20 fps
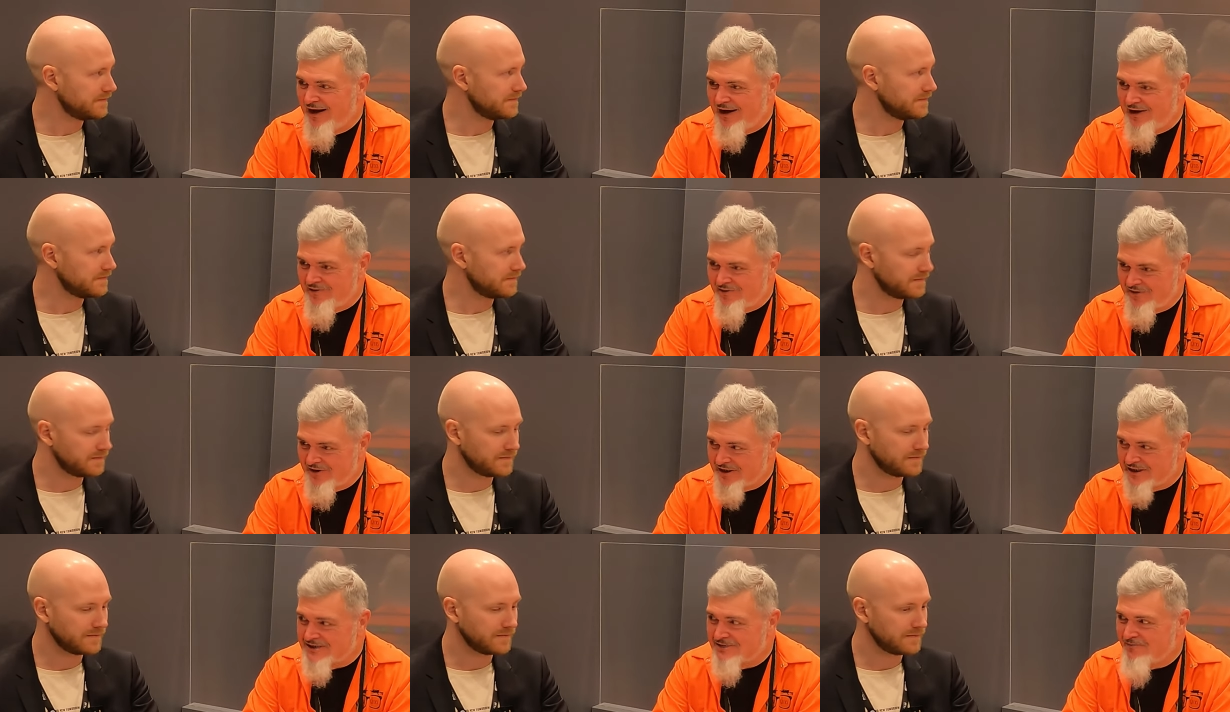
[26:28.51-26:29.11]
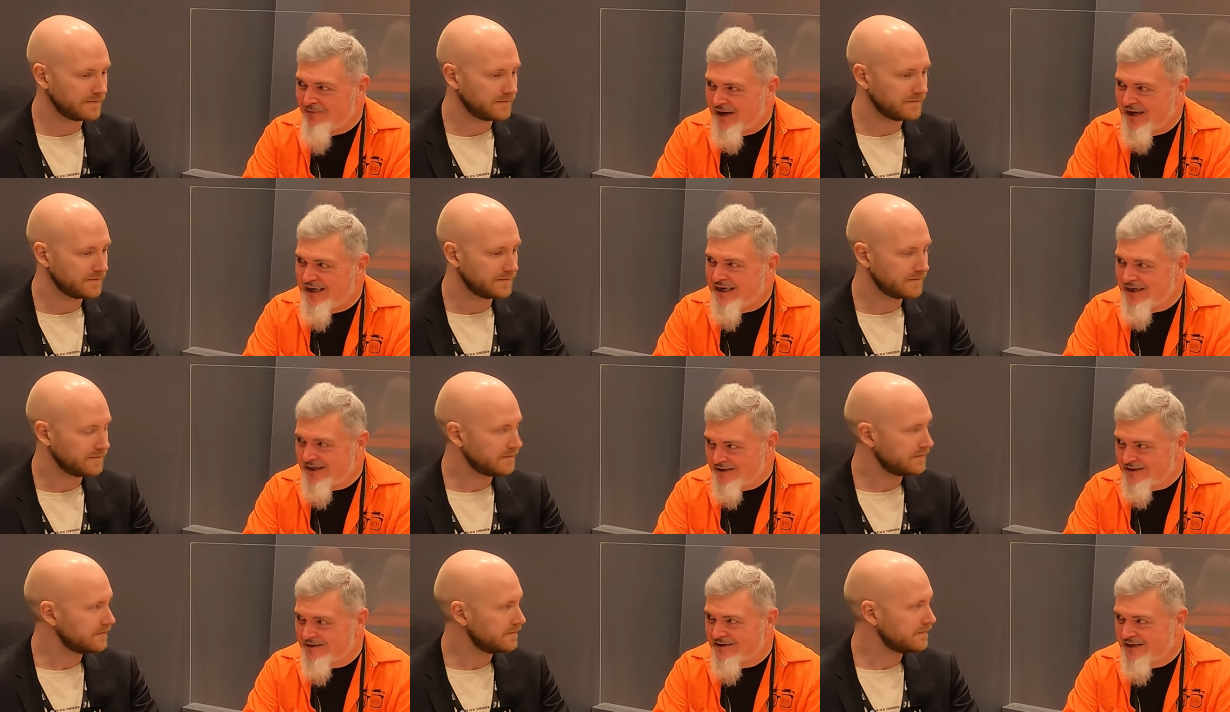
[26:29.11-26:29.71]
Speaker 1: And let's make
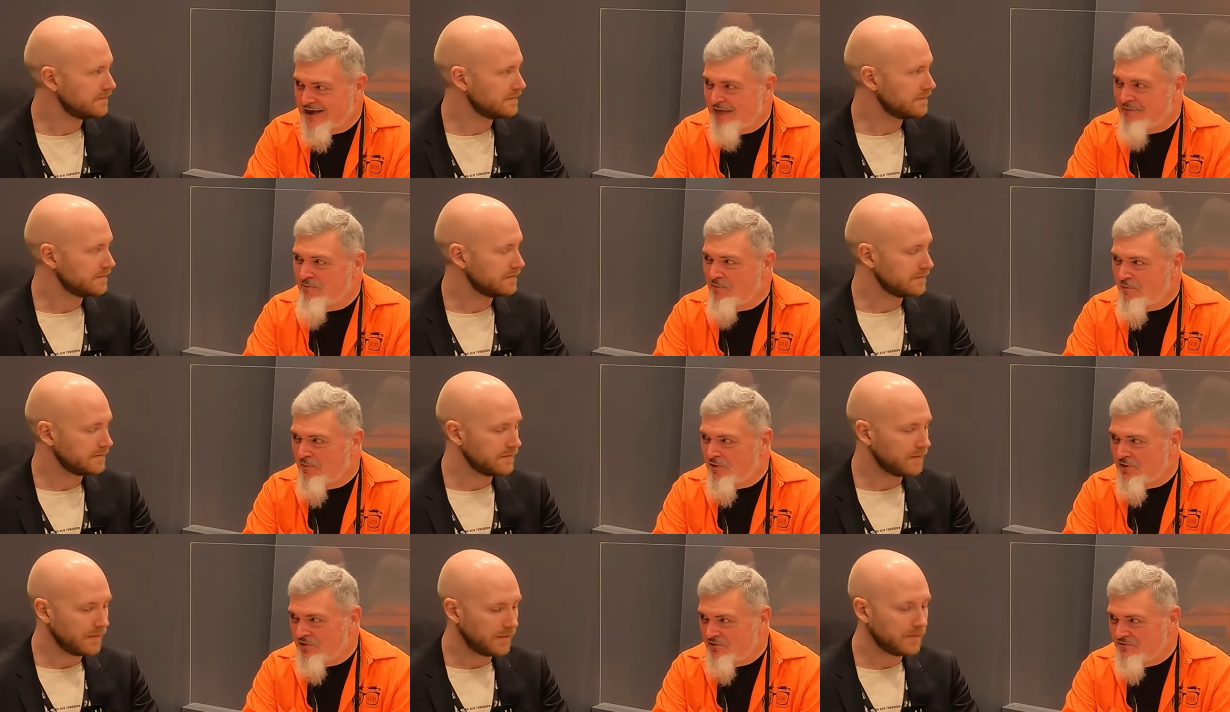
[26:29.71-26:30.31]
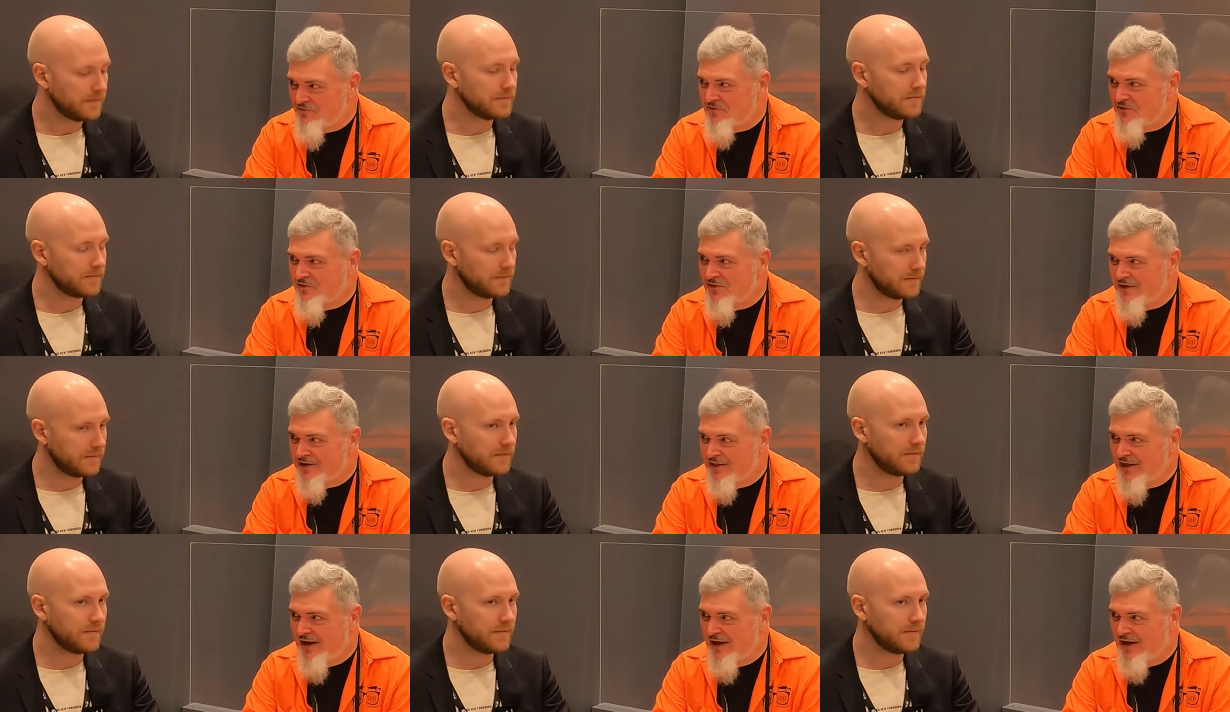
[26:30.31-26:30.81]
it capable of doing